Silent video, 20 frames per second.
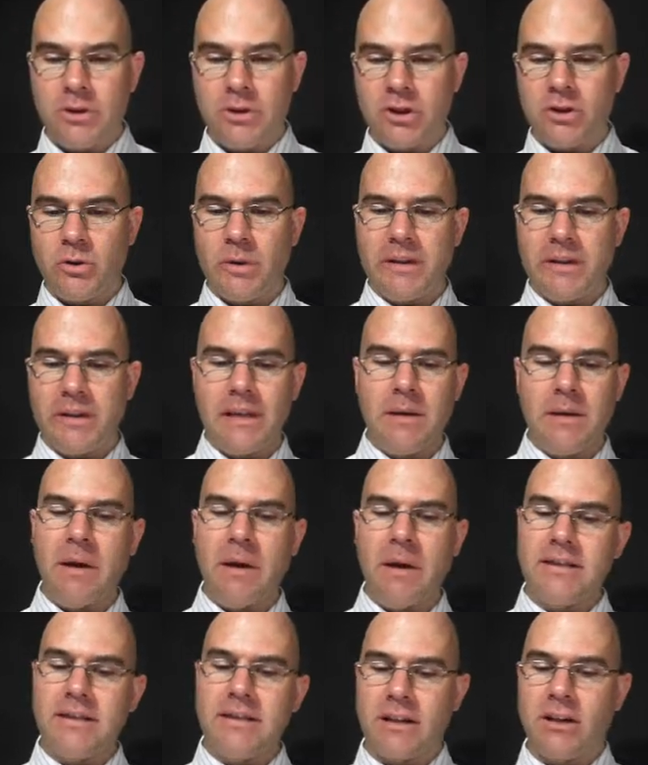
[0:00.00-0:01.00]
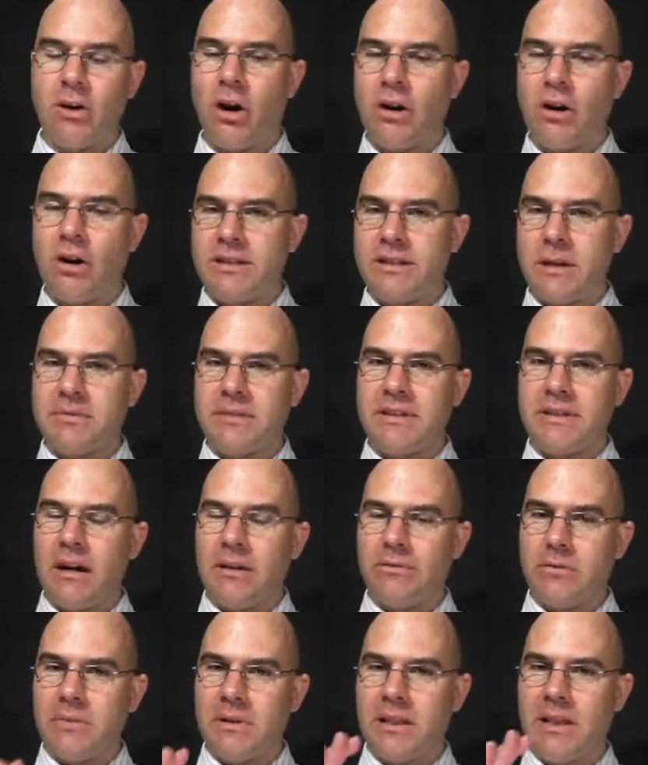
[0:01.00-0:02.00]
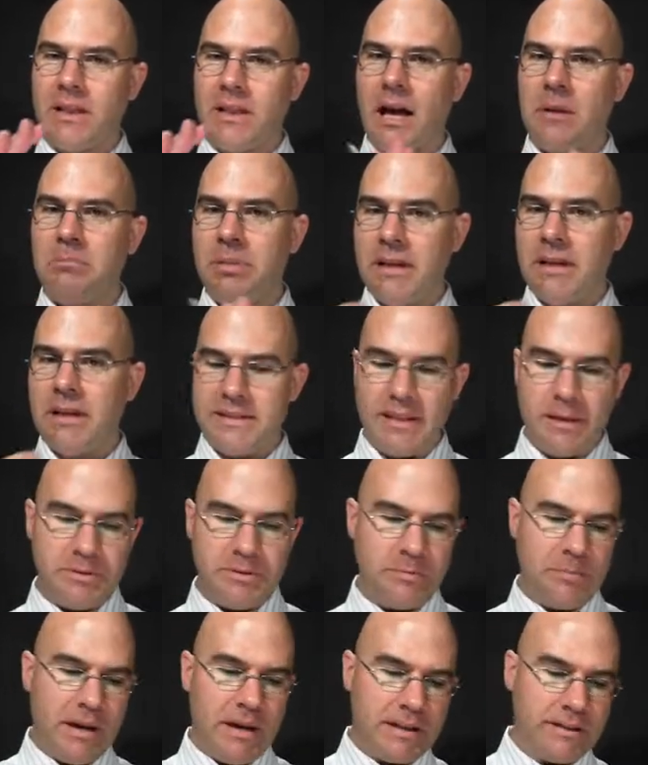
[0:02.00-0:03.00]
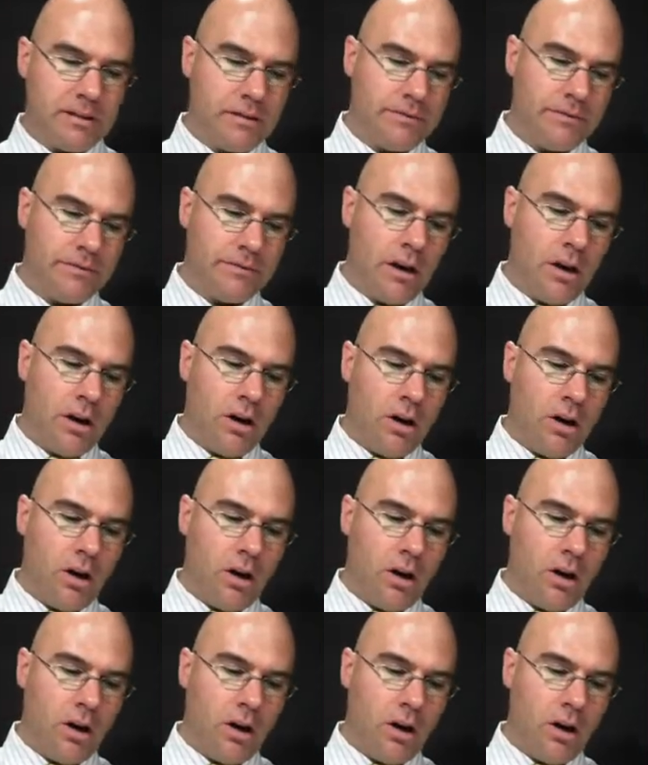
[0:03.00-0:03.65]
Just quickly, basic concepts now from a liability perspective.